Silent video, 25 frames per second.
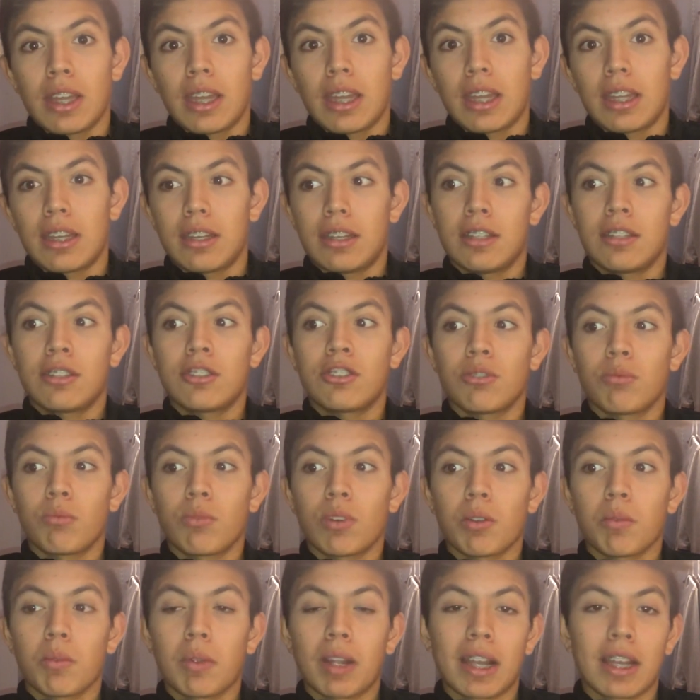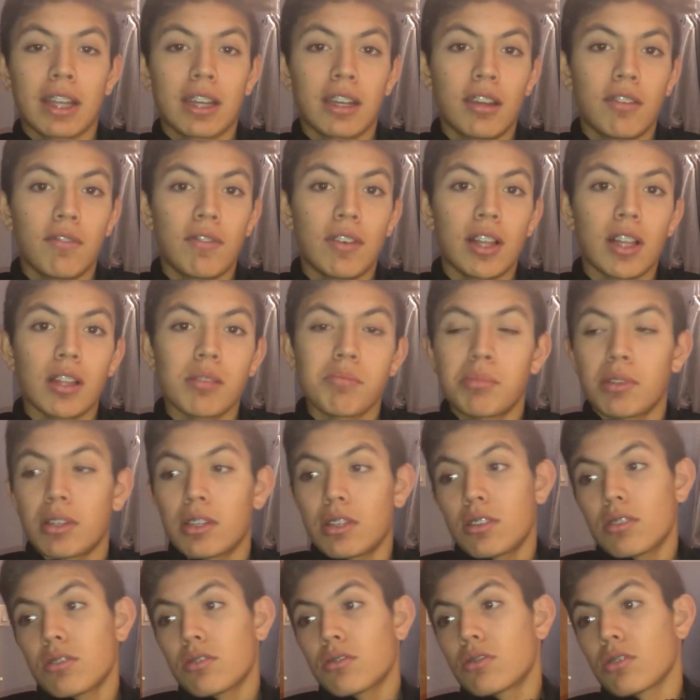and it's somewhere where I can develop.
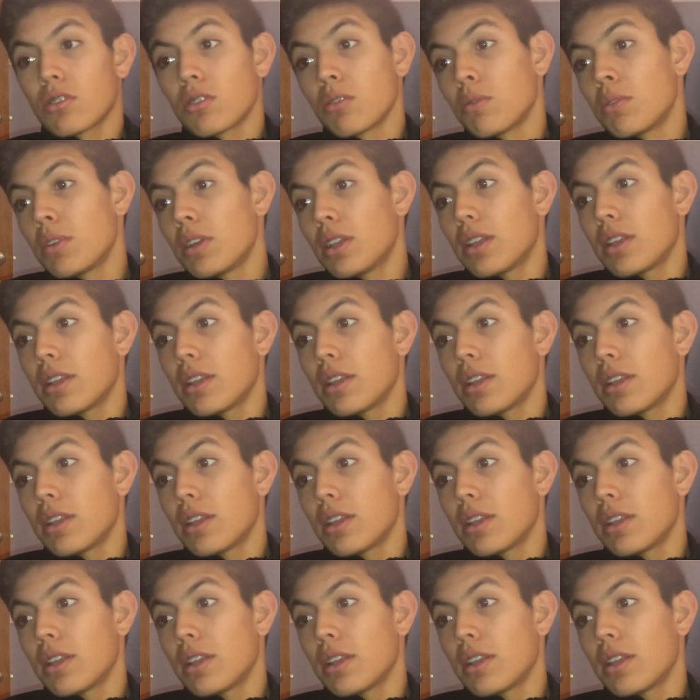So.